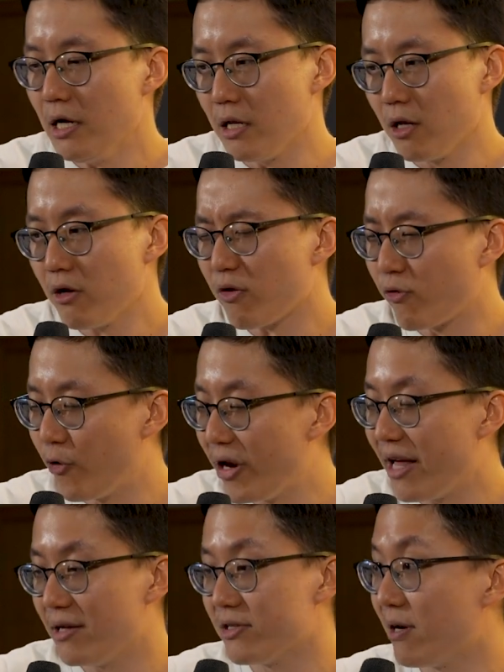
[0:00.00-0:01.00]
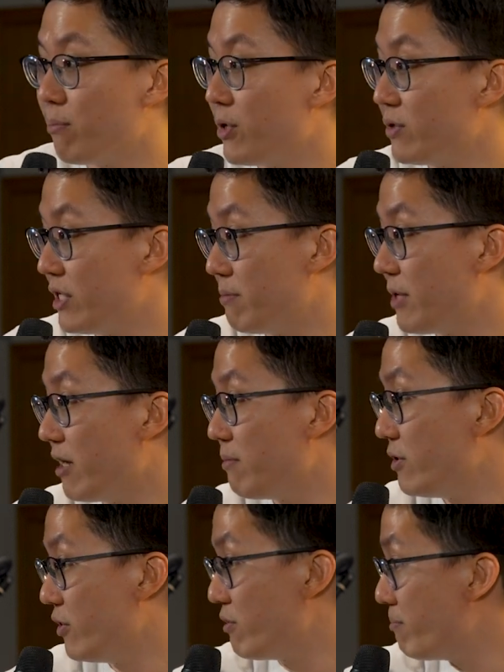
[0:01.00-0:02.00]
a lot of great examples in the
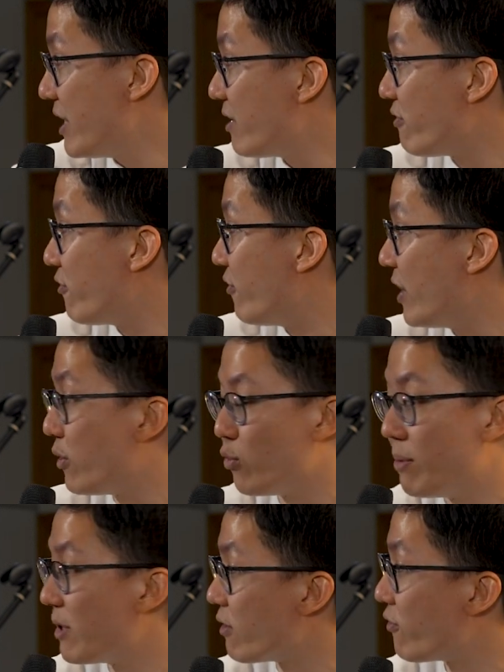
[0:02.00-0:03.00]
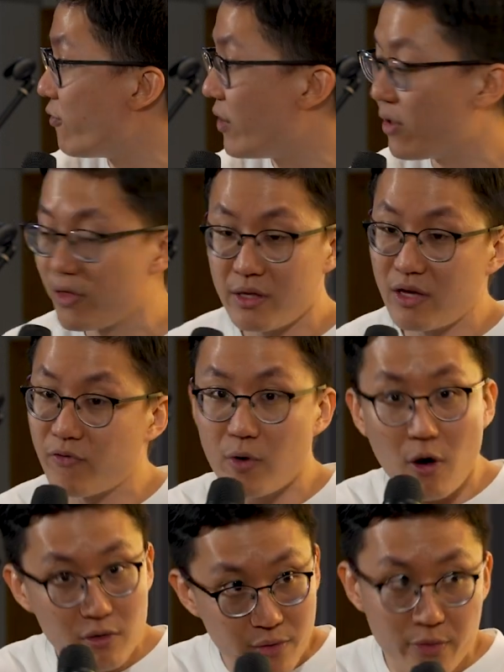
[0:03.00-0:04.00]
Bible, men of faith, women of faith, they've
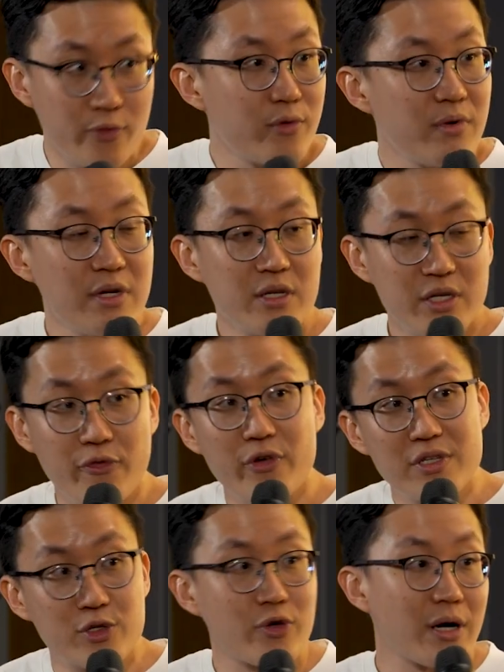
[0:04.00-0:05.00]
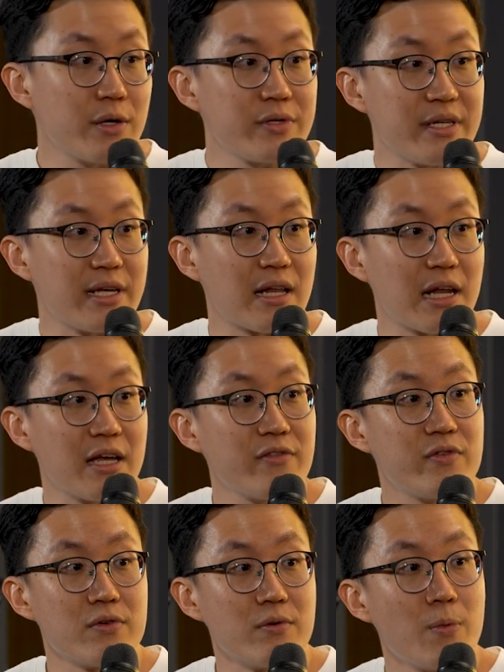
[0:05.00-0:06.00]
gone through different struggles in their
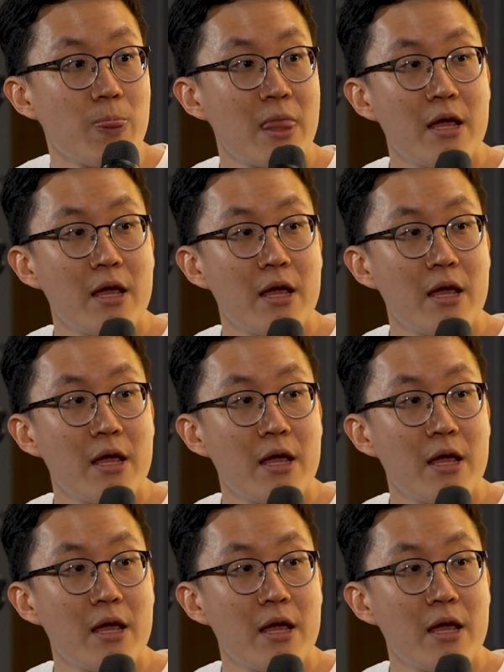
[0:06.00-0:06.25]
life too.